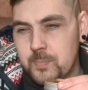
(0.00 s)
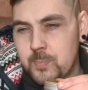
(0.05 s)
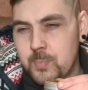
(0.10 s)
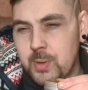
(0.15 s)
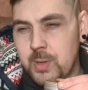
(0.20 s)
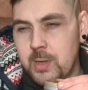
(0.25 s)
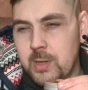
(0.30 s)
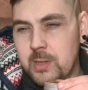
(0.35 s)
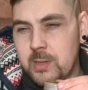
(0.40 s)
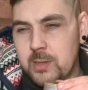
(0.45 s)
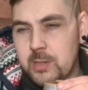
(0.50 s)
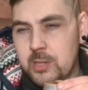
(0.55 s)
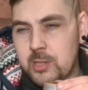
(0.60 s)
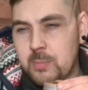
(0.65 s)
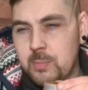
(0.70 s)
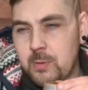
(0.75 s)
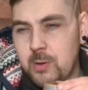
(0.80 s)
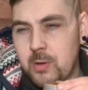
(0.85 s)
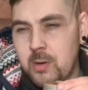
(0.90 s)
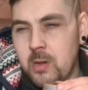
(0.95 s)
But you can
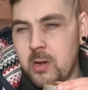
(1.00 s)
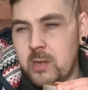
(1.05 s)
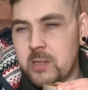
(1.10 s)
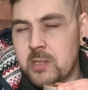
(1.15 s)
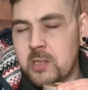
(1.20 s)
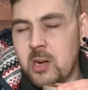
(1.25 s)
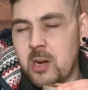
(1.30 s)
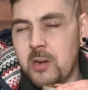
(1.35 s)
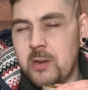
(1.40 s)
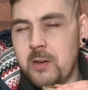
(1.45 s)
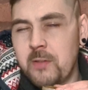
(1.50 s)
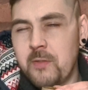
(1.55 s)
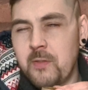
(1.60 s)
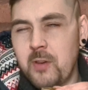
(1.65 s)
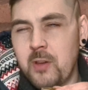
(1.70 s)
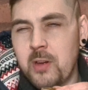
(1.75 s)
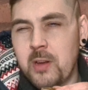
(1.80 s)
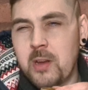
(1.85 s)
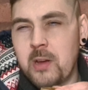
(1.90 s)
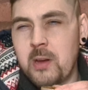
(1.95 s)
smell like it's kind of
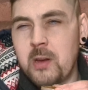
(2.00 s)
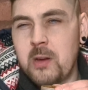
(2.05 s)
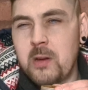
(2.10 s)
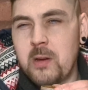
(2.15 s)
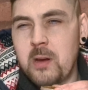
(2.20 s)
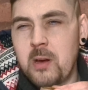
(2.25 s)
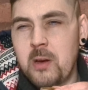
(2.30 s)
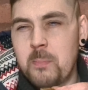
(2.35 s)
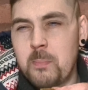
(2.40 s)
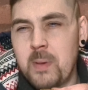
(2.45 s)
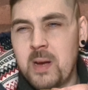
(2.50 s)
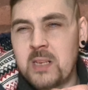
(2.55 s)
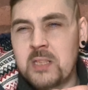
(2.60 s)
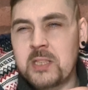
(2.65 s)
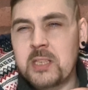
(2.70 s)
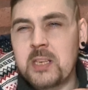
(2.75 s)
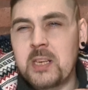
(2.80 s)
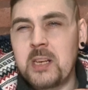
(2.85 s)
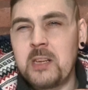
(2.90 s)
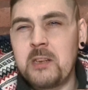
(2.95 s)
like a
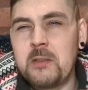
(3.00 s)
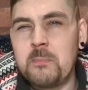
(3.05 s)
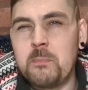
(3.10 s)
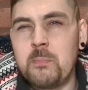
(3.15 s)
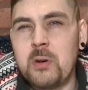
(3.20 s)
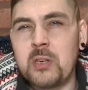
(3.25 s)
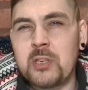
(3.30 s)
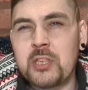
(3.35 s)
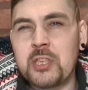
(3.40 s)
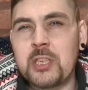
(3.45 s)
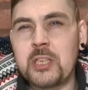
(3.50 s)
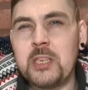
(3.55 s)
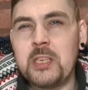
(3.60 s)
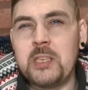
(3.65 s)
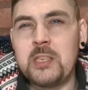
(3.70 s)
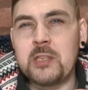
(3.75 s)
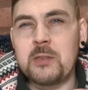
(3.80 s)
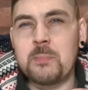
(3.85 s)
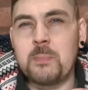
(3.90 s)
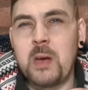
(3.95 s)
masculine musky
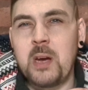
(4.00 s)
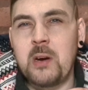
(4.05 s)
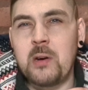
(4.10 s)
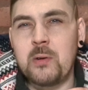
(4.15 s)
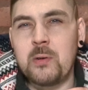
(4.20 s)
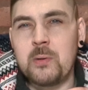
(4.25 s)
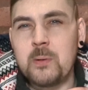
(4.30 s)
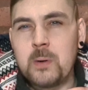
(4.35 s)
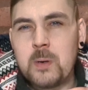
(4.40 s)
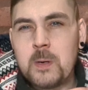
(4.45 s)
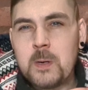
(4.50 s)
smell.